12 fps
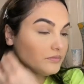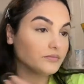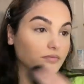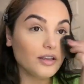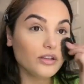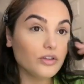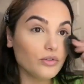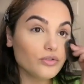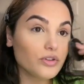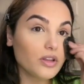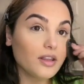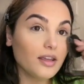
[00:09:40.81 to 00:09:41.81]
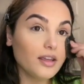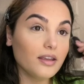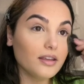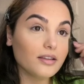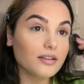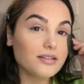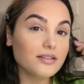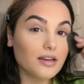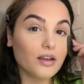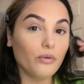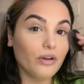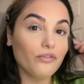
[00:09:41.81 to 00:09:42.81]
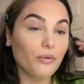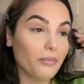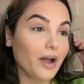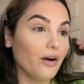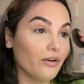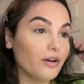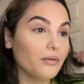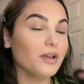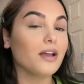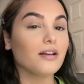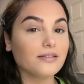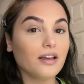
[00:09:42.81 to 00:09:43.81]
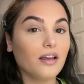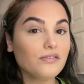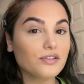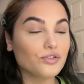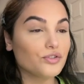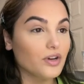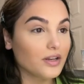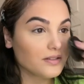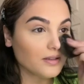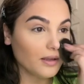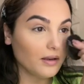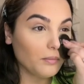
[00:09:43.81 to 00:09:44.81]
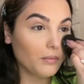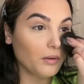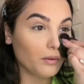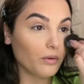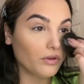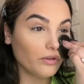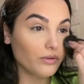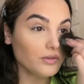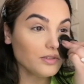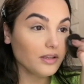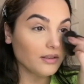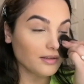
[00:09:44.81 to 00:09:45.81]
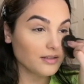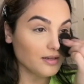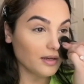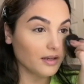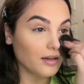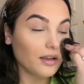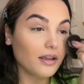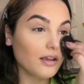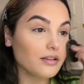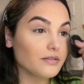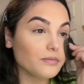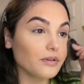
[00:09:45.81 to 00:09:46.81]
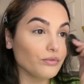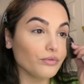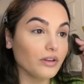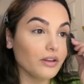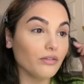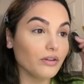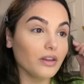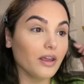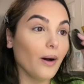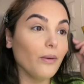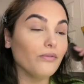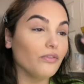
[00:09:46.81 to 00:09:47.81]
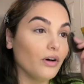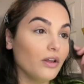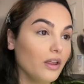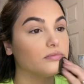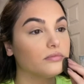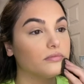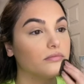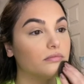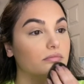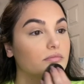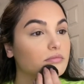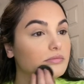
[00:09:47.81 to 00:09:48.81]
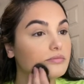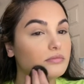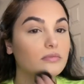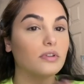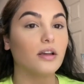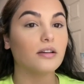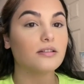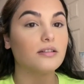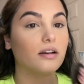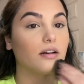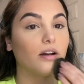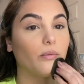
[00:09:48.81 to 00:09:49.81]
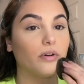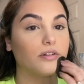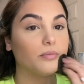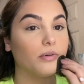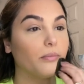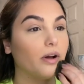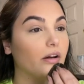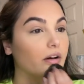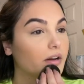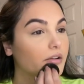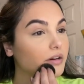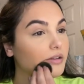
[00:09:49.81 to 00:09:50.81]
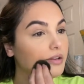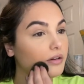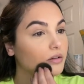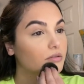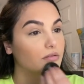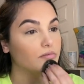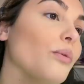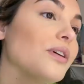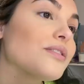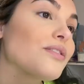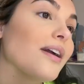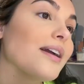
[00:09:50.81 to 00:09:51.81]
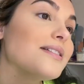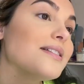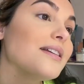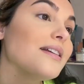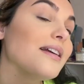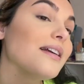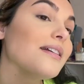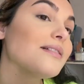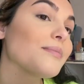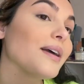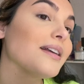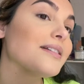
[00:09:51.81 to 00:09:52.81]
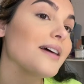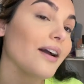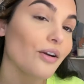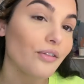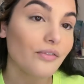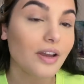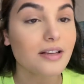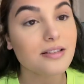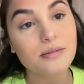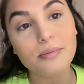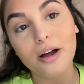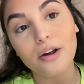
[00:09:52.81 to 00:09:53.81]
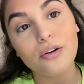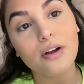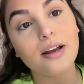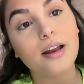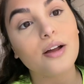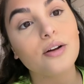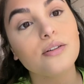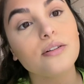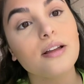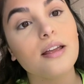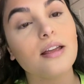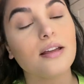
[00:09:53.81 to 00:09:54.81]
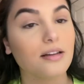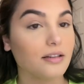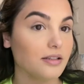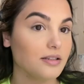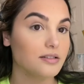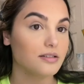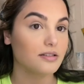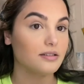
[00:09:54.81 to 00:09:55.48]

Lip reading: I usually stay away from powder because I have such dry skin, but using this technique has been really, really helpful. I decided I wanted to put powder here too. What's crazy is my entire face is powder right now, and